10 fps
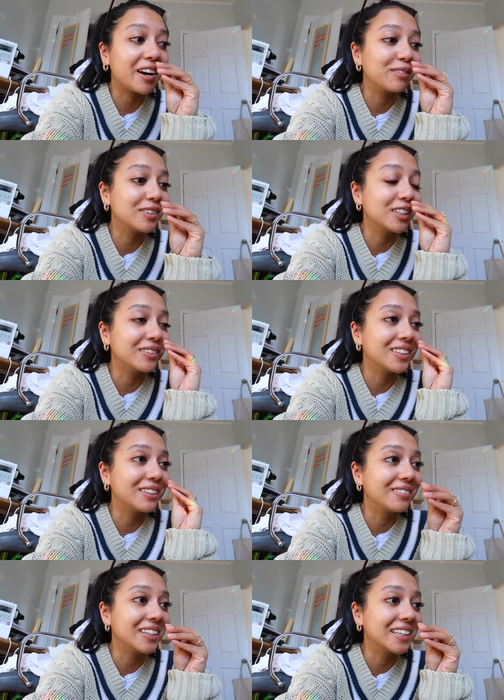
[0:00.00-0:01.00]
I really,
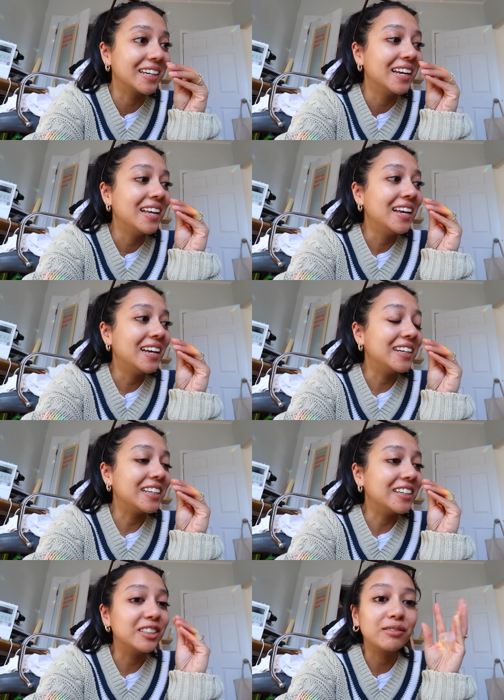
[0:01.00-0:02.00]
really, really
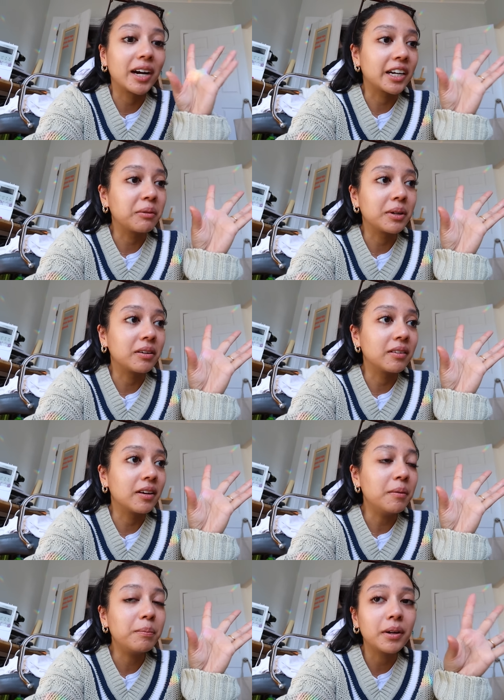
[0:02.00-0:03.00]
need to vacuum it all
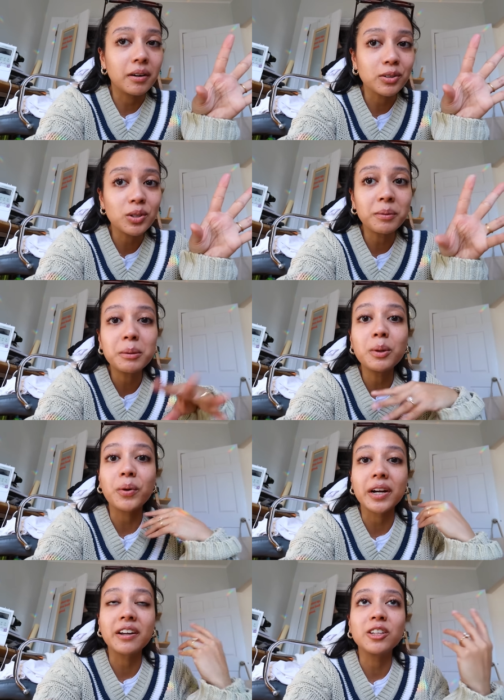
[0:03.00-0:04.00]
up. But also I'm going to be
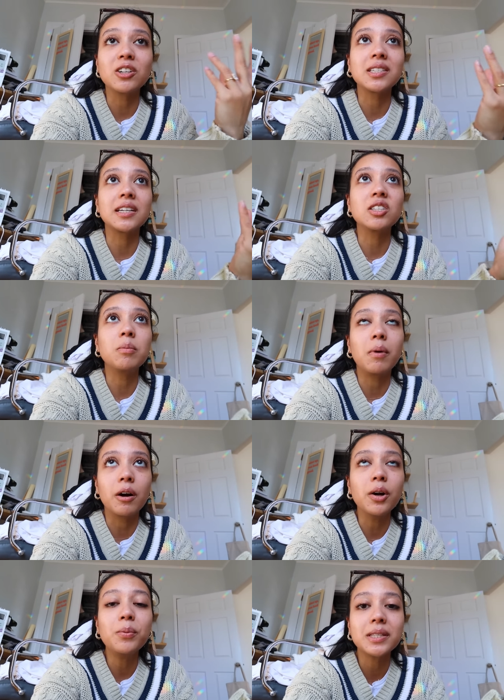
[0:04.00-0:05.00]
working on the dress again
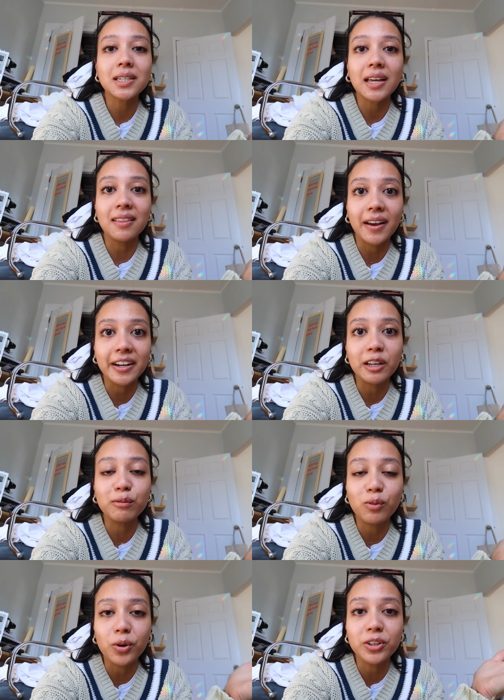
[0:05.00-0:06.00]
tomorrow once I get lining
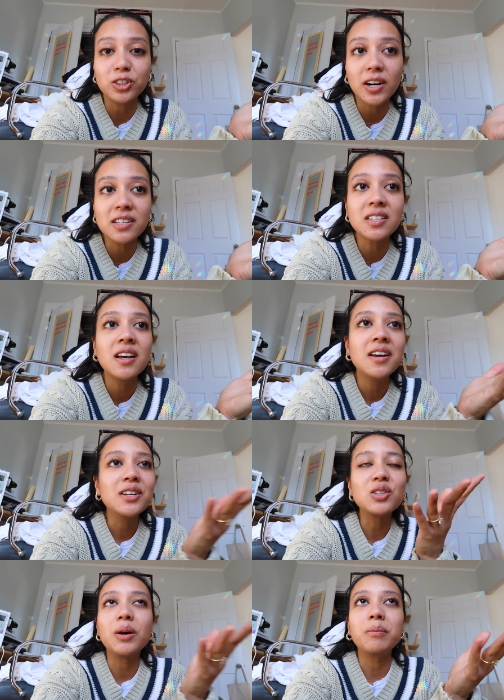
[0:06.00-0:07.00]
for the dress.
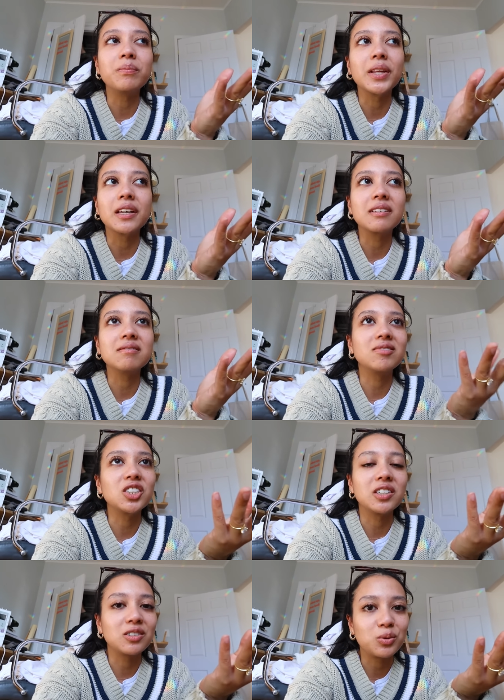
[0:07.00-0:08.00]
So I'm like,
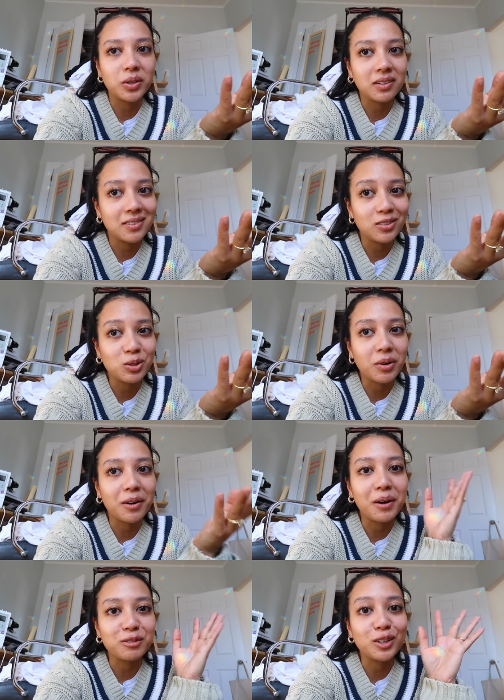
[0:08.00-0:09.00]
should I just wait until
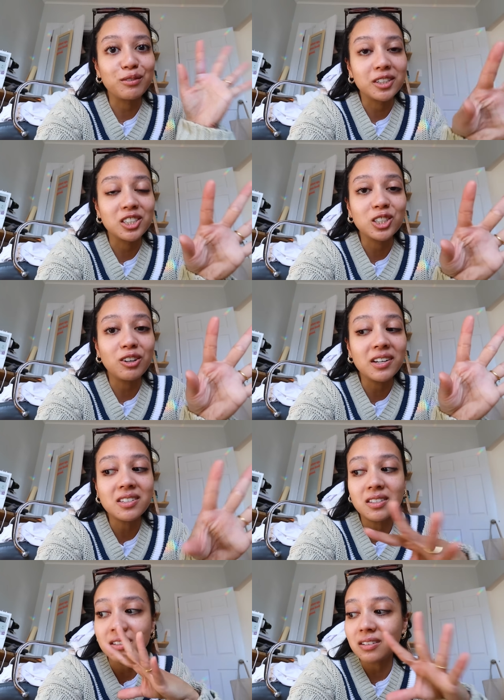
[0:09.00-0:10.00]
tomorrow after I finish the
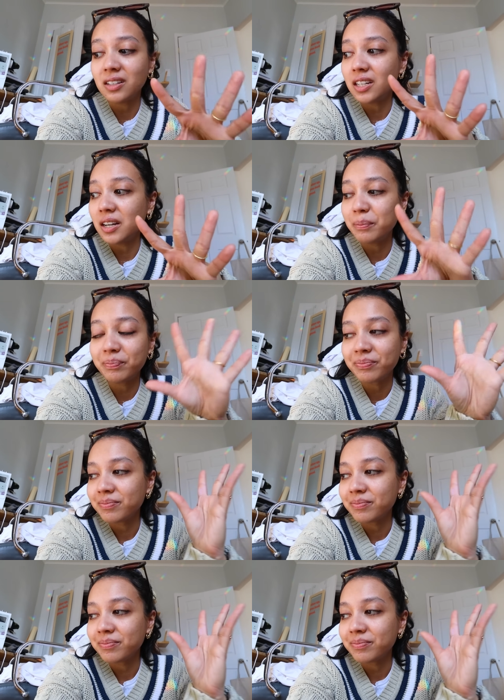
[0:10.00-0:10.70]
dress to clean up?